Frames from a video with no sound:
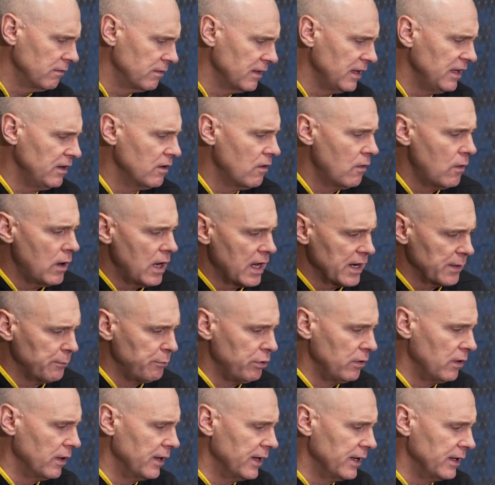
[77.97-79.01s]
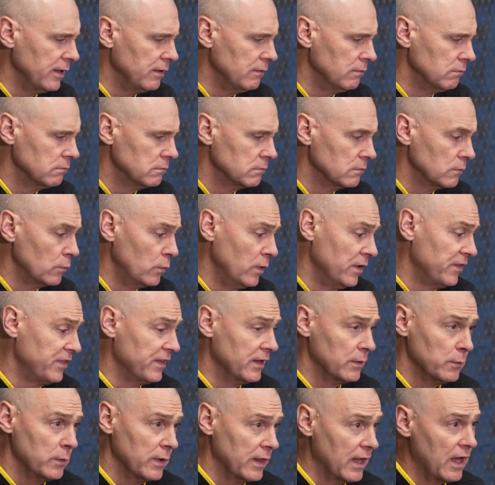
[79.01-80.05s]
They know how to play with
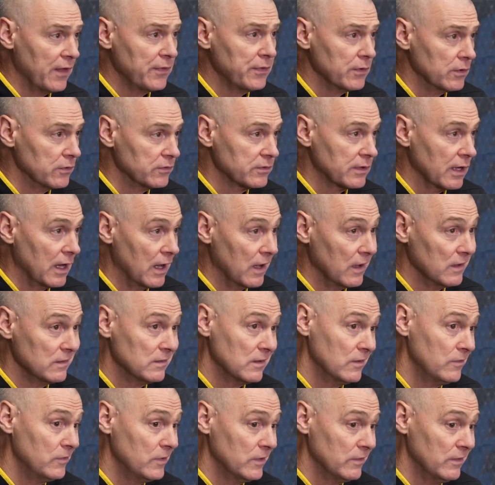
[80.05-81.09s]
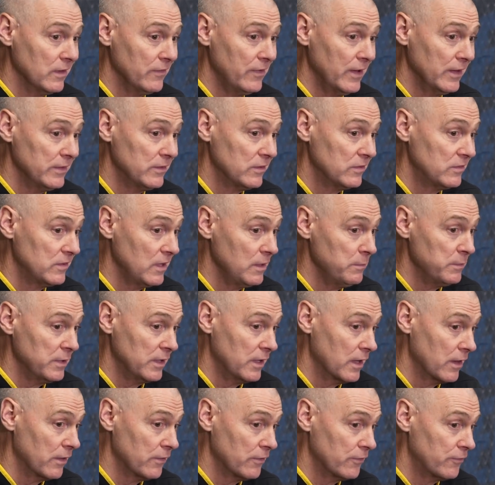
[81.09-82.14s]
and without those guys. They've had this team
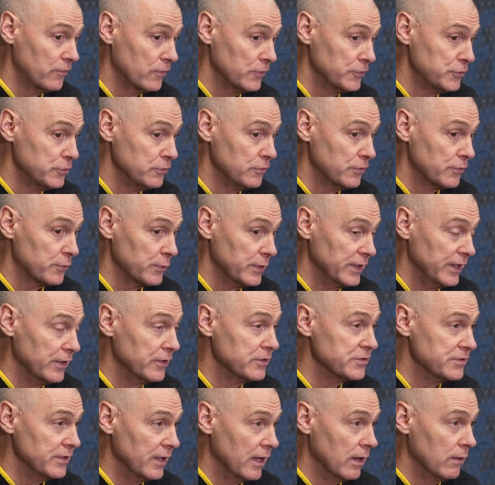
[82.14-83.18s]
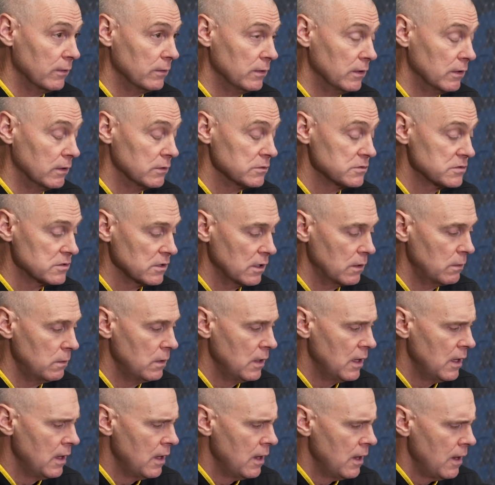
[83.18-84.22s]
together for 2 or 3 years now, you know. So,
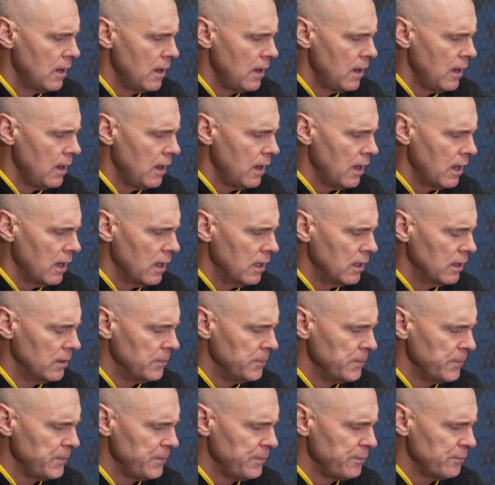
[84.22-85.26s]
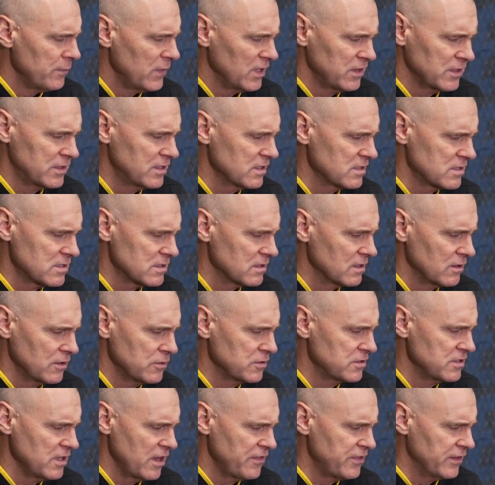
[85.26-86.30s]
but look,
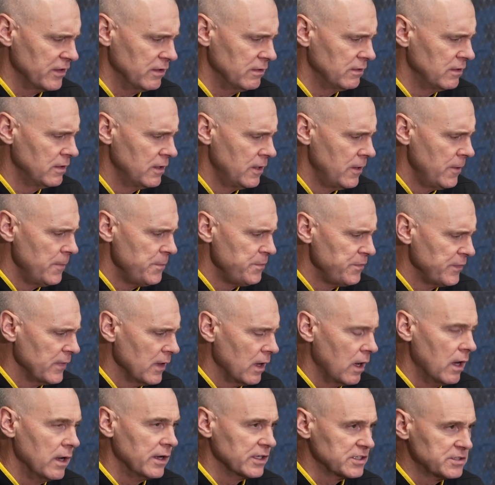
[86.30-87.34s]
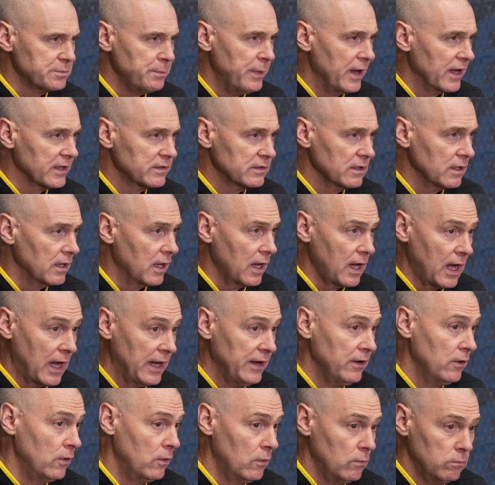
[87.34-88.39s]
there's nothing unexpected.
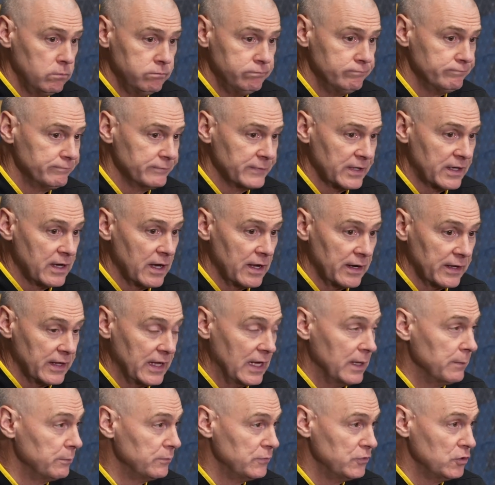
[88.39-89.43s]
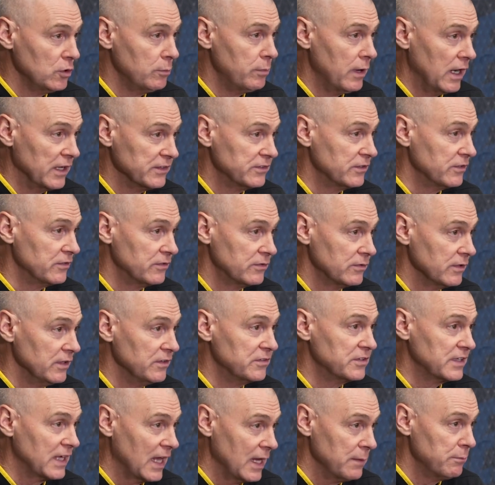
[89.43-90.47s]
I know the kind of game Zubac
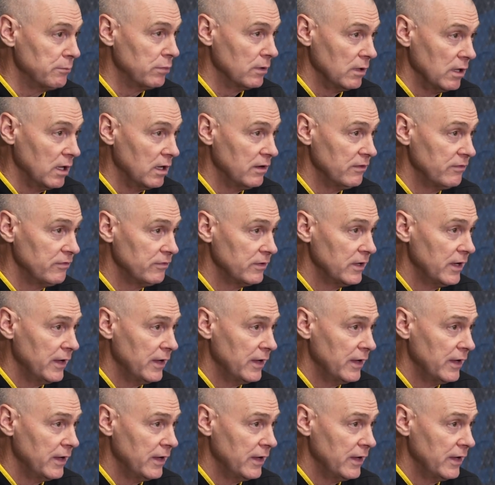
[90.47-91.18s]
is capable of.